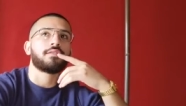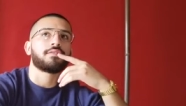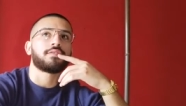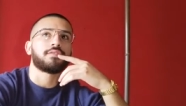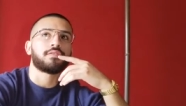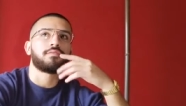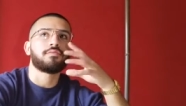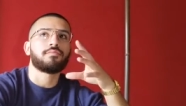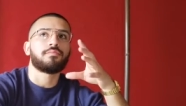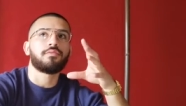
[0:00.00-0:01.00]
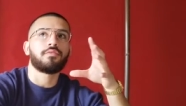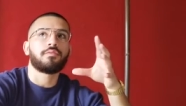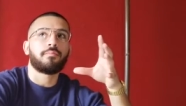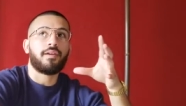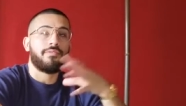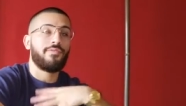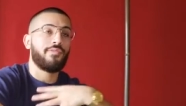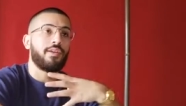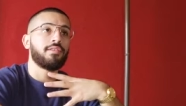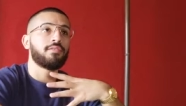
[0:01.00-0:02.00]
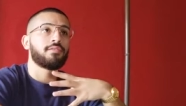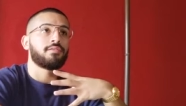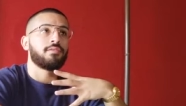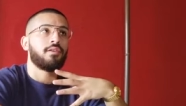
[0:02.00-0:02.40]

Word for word: sense of the my friends